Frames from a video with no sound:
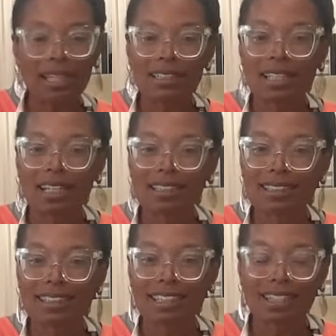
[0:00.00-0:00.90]
telling
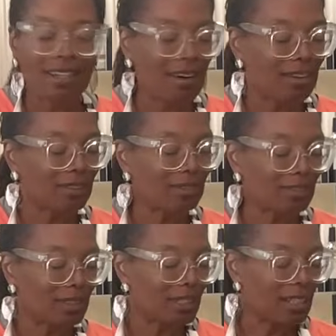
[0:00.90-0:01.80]
the kid or
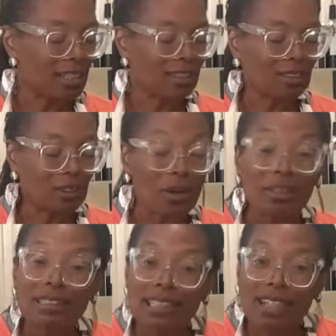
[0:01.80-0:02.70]

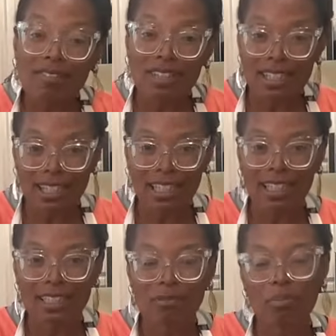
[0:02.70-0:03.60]
noticing if a
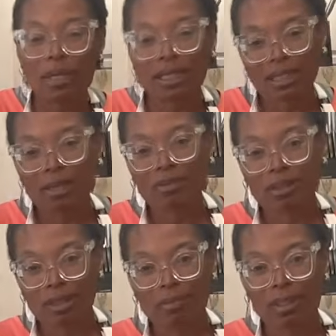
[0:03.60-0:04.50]
kid picked up
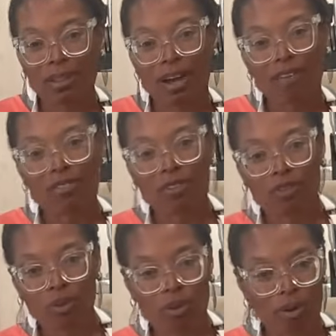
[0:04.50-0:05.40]
something off the
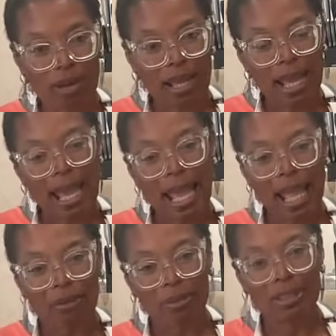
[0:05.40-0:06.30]
floor.
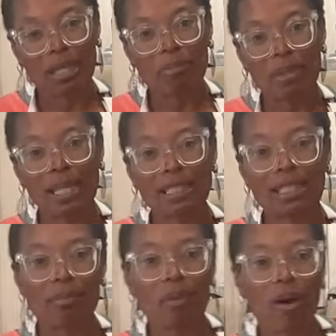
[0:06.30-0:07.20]
And when they picked it
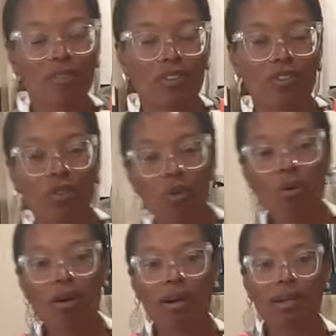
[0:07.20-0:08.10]
up off the
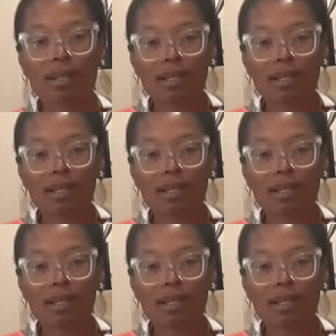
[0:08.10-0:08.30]
floor,